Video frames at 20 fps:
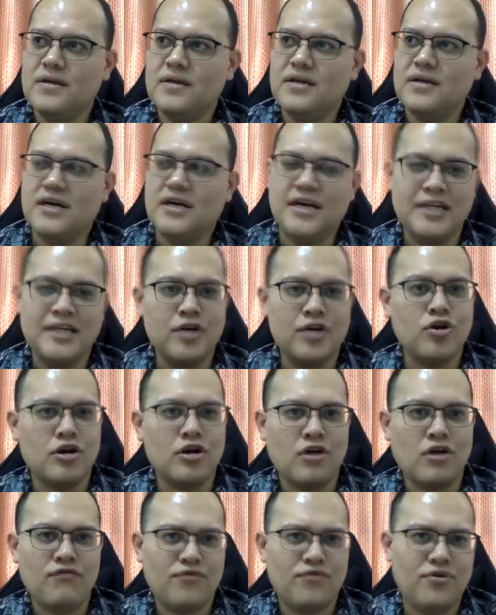the court
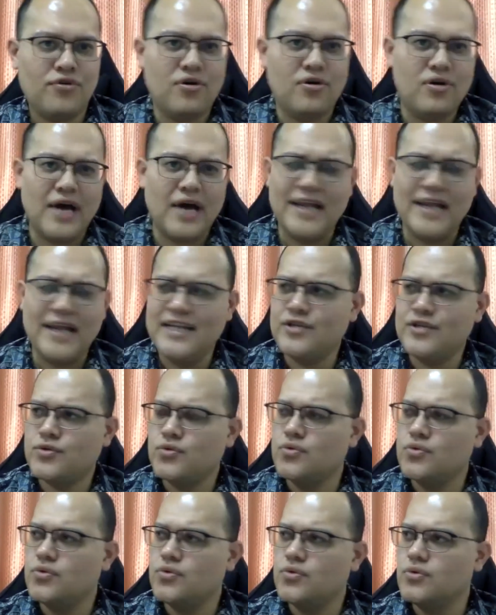of law, at least
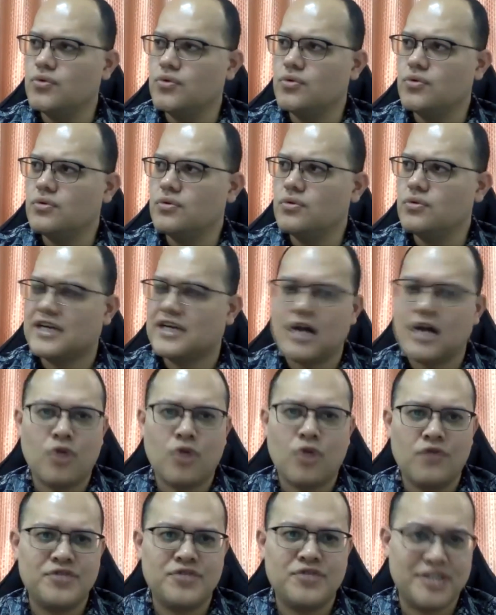2 ground
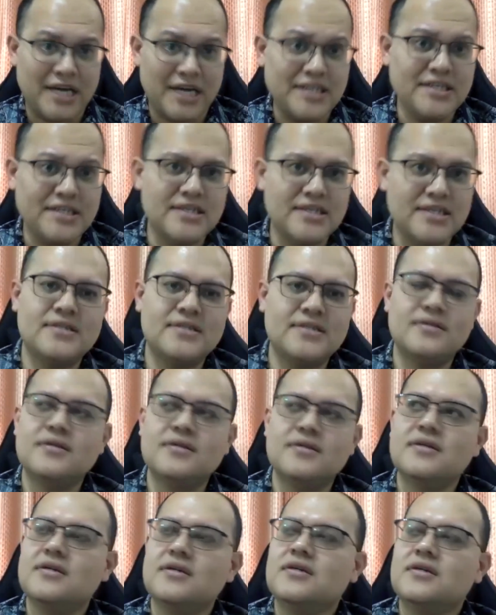of charges.
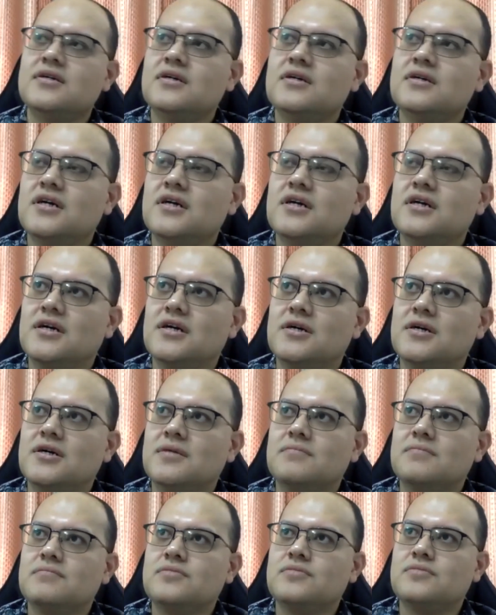
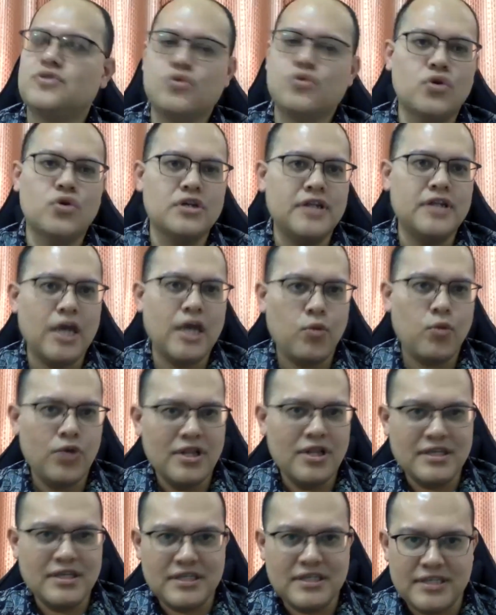So they
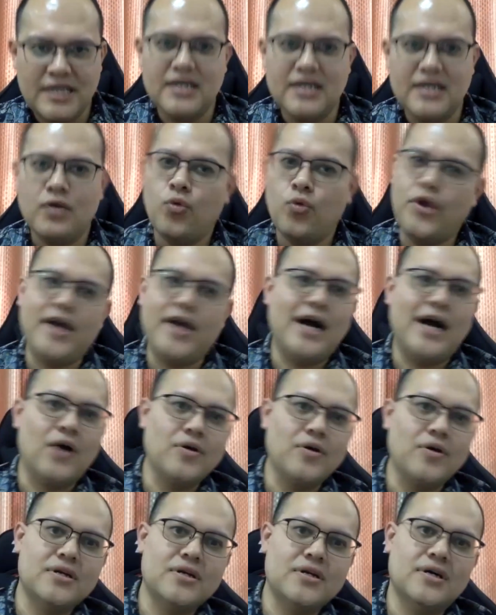will seek a way out.